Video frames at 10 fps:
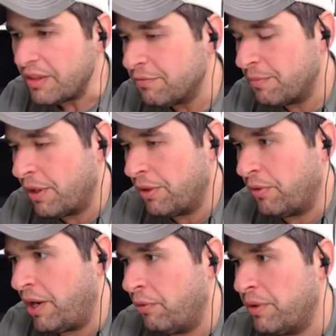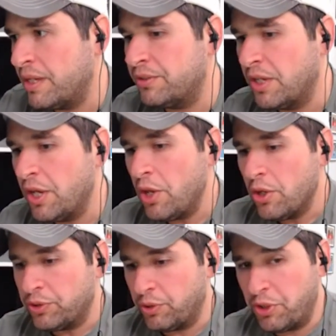from other areas.
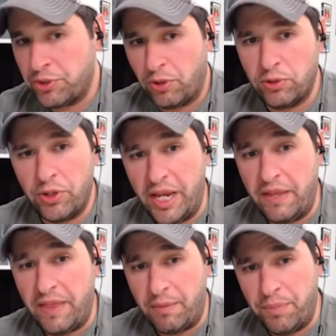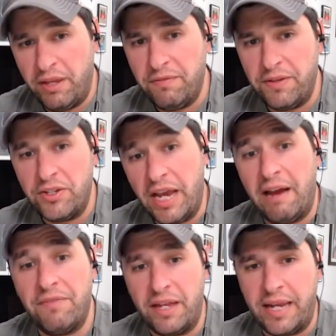So when you start looking at that pivot, you
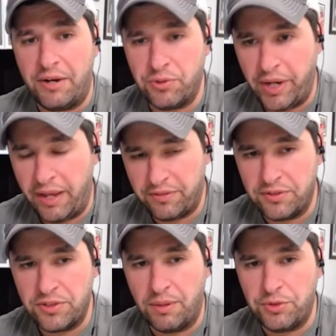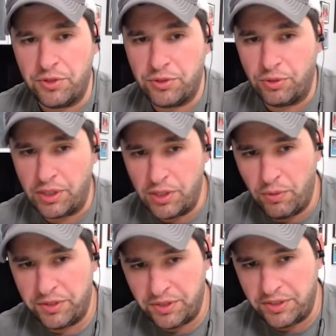have that natural gas consumption. So the
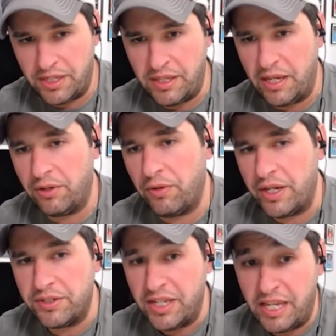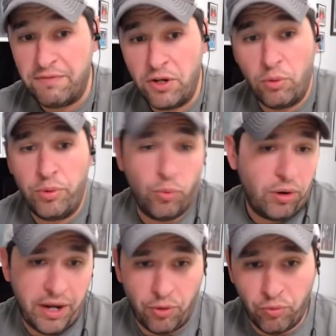U.S. has seen the increase, even though we're
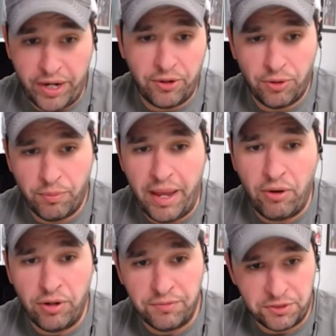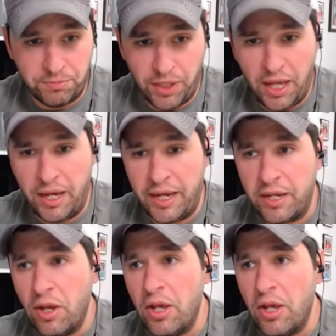at a record amount of supply